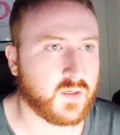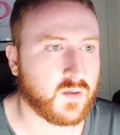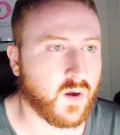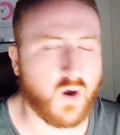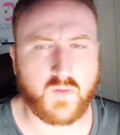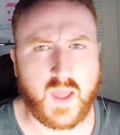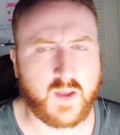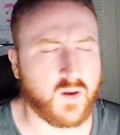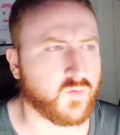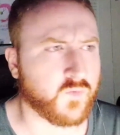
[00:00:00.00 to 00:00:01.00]
oh yeah,
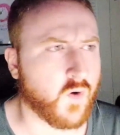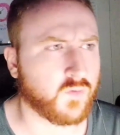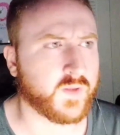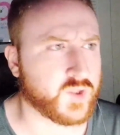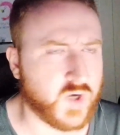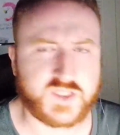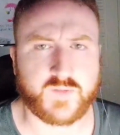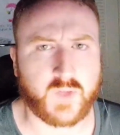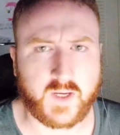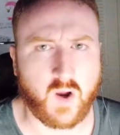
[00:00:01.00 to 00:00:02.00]
no, totally. Dress
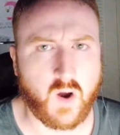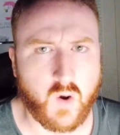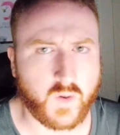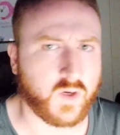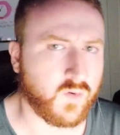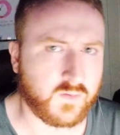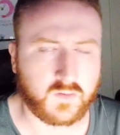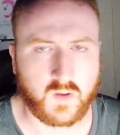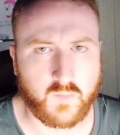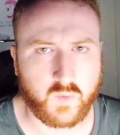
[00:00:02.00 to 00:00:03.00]
up like a hoe and go to the
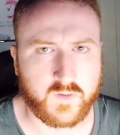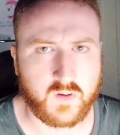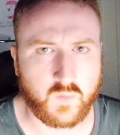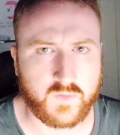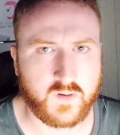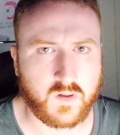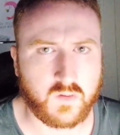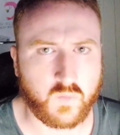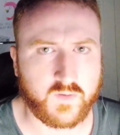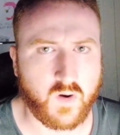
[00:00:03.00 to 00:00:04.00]
club with
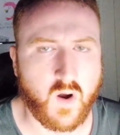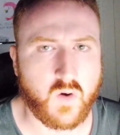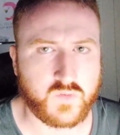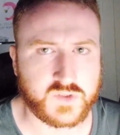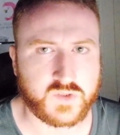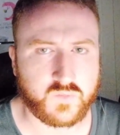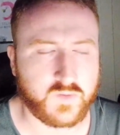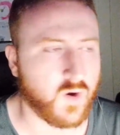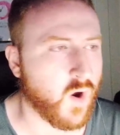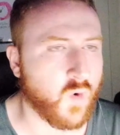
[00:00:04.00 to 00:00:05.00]
your hoes, with
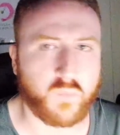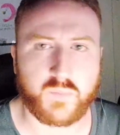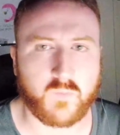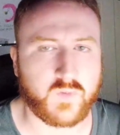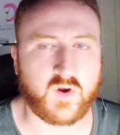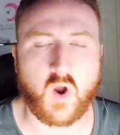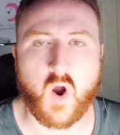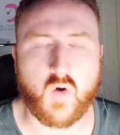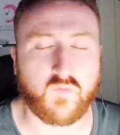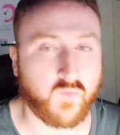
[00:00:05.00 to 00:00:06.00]
your
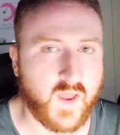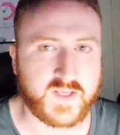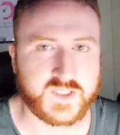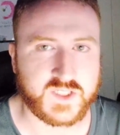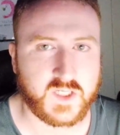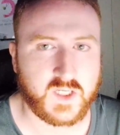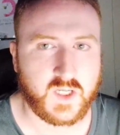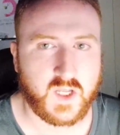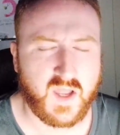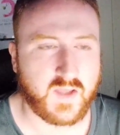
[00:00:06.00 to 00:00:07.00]
hoe friends,
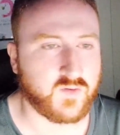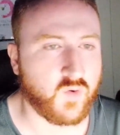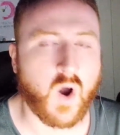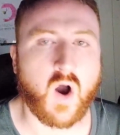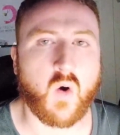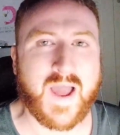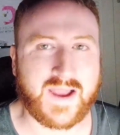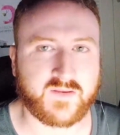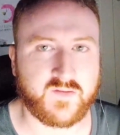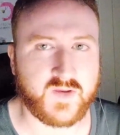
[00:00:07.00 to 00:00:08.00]
and do hoe
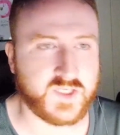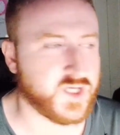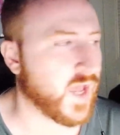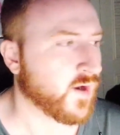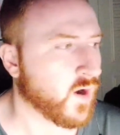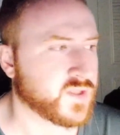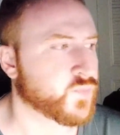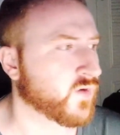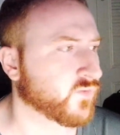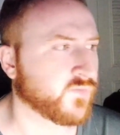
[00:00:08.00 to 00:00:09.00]
activities. Yeah, no, it's
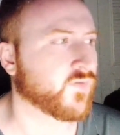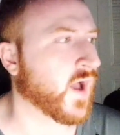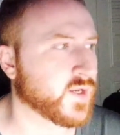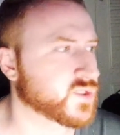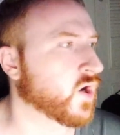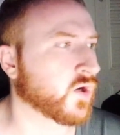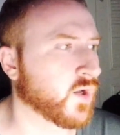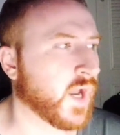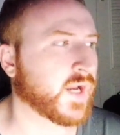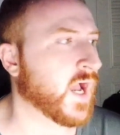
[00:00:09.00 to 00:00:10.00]
perfectly fine. It's all
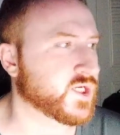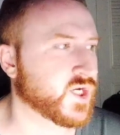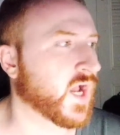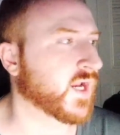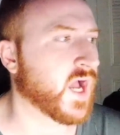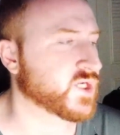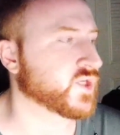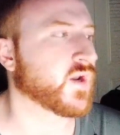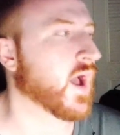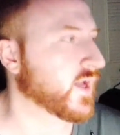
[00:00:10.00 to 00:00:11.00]
good. I got you.
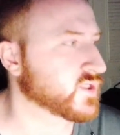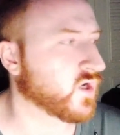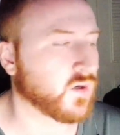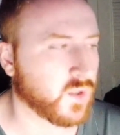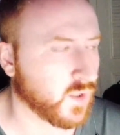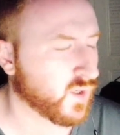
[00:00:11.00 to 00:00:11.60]
Nah, it's all good.